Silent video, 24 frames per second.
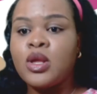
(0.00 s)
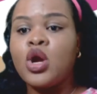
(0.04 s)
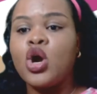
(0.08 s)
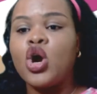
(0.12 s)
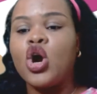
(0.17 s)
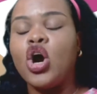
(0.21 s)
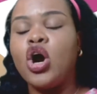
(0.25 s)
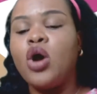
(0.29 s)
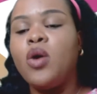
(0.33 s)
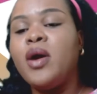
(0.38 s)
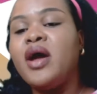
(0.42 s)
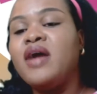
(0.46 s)

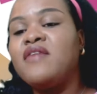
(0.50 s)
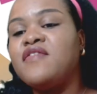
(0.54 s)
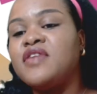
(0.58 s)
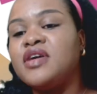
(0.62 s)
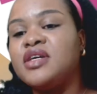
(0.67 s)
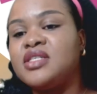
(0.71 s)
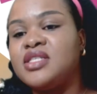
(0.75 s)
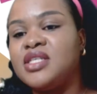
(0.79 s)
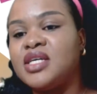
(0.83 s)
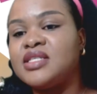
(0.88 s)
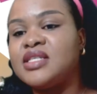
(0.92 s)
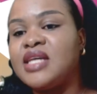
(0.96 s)
However,
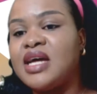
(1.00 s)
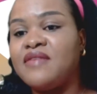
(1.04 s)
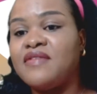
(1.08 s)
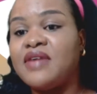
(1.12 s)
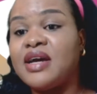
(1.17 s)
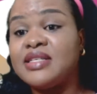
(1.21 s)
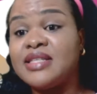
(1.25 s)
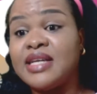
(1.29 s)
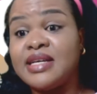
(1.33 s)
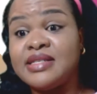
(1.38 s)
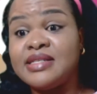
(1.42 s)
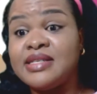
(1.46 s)
as
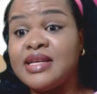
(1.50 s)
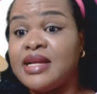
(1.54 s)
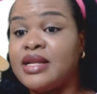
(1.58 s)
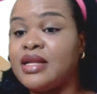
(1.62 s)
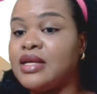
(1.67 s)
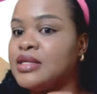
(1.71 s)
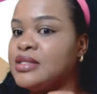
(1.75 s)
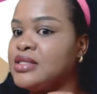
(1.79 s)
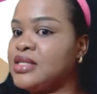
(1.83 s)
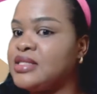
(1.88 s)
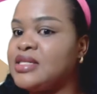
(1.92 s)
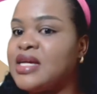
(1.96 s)
I said,
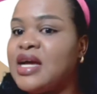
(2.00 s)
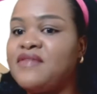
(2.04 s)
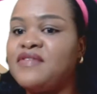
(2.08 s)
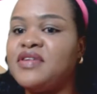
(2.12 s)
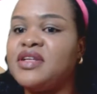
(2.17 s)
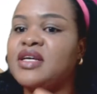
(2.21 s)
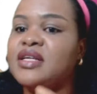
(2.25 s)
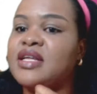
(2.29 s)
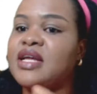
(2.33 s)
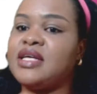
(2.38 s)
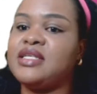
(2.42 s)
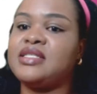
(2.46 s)
just
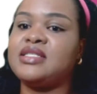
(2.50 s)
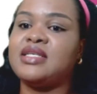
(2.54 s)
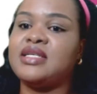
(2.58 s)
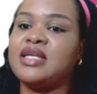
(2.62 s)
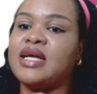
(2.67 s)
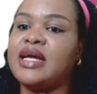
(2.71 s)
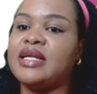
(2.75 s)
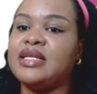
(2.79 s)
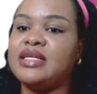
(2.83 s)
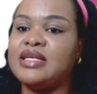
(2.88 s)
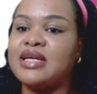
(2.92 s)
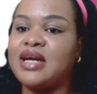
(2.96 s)
having a national
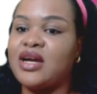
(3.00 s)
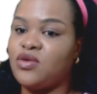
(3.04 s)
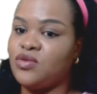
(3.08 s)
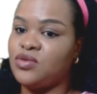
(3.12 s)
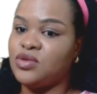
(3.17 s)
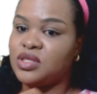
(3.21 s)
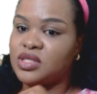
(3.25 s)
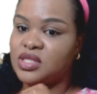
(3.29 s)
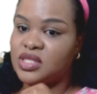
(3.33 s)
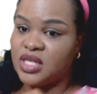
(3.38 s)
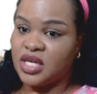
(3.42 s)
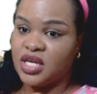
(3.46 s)
ID card
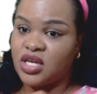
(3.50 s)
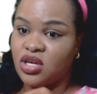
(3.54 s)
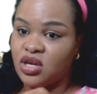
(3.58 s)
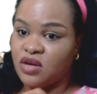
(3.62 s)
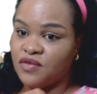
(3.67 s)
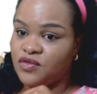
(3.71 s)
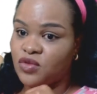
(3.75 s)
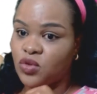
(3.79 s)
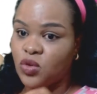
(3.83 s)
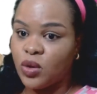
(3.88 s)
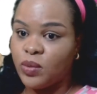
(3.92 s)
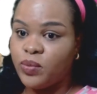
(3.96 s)
wouldn't take care
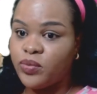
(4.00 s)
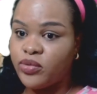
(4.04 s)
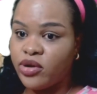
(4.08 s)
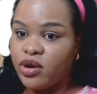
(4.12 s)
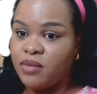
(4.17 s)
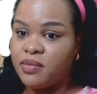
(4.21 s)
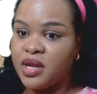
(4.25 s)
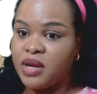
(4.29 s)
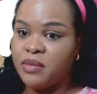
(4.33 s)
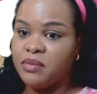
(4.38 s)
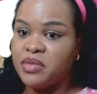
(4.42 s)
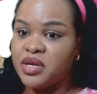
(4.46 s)
of the whole problem,